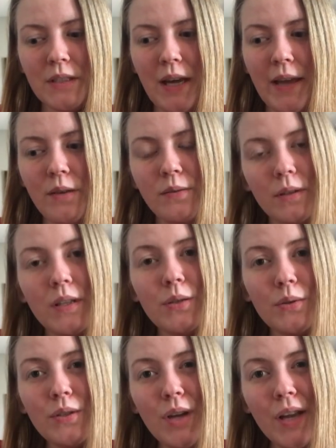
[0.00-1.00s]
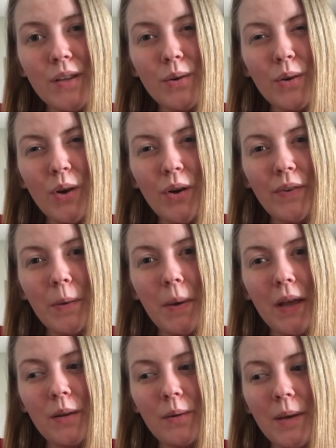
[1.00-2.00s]
I usually do drink coffee,
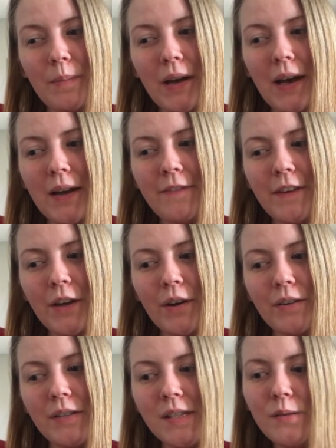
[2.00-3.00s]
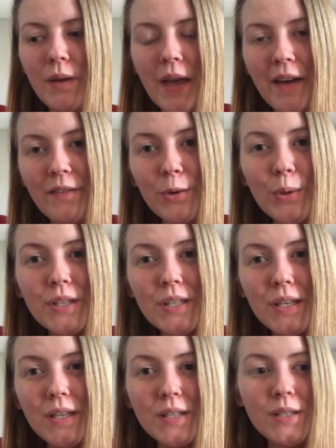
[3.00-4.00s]
by the way, but I figured since we have green
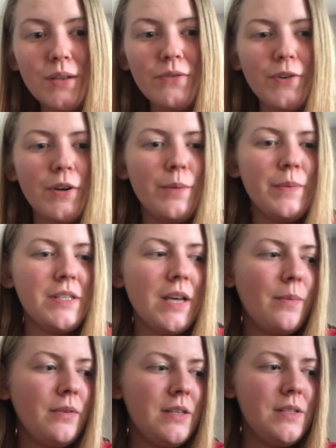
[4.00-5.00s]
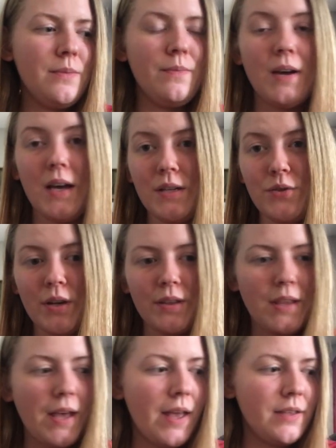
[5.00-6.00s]
tea, it's good for your metabolism. I drank
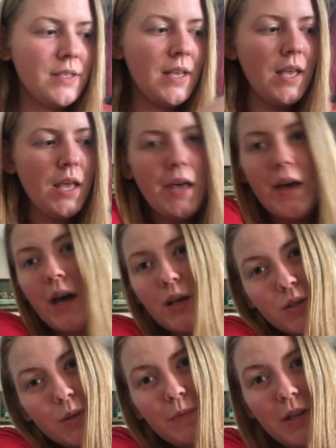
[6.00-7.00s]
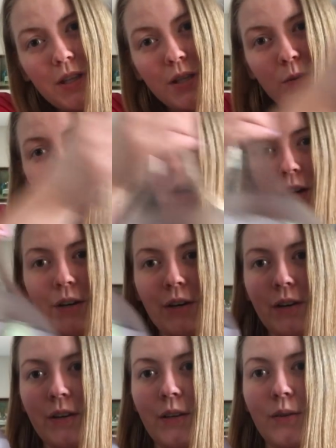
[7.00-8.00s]
that. Also made this
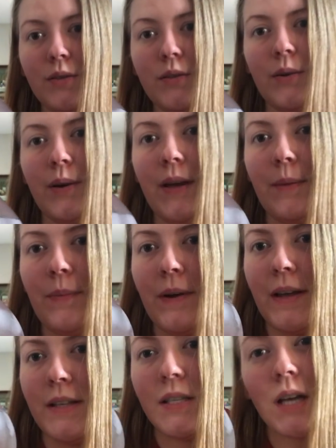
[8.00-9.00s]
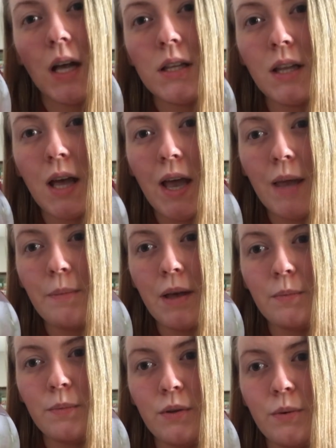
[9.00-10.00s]
water, you saw it, but it's got lime
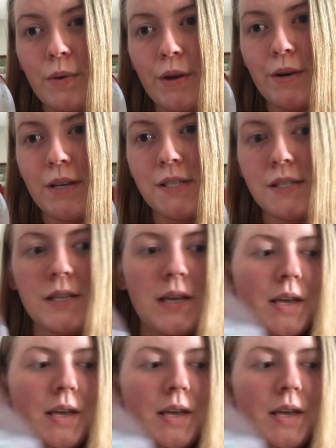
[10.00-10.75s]
and blueberries.